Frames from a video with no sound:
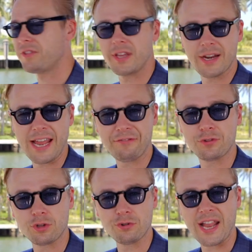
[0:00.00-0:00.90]
thing left
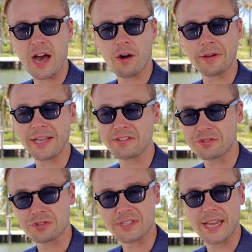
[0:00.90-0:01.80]
to do now is
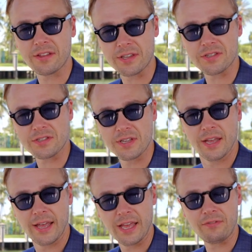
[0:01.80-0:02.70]
to take this
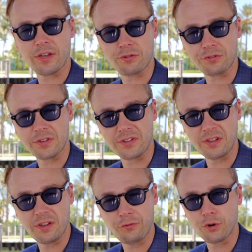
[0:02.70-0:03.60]
Invictus
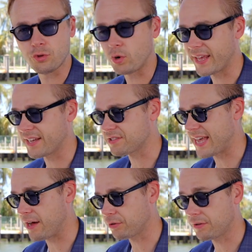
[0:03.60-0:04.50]
TT 420S
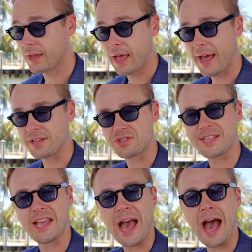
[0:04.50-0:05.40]
out and
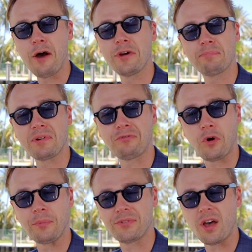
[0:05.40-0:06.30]
see how it
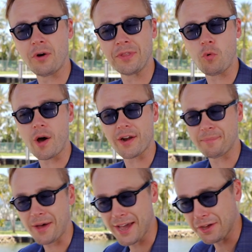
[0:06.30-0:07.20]
performs on the water.
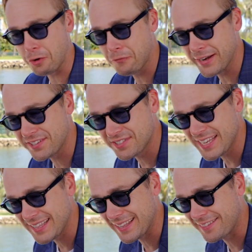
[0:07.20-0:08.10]
I can already
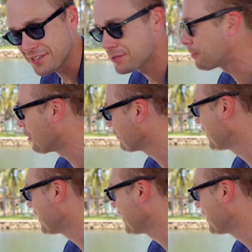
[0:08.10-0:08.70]
see that this boat